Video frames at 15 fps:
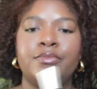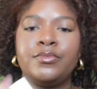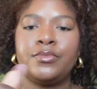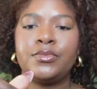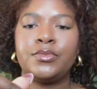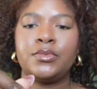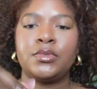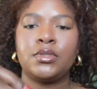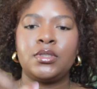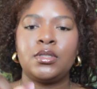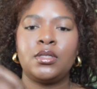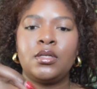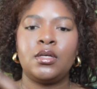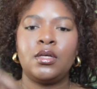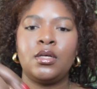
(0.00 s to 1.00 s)

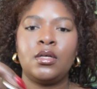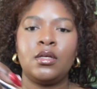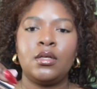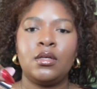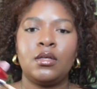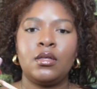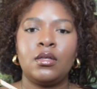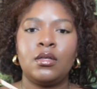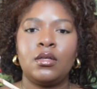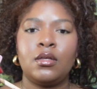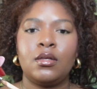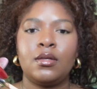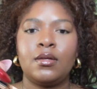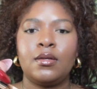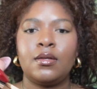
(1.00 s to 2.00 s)

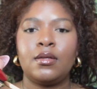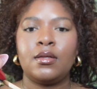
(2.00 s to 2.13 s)
Nobody speaks.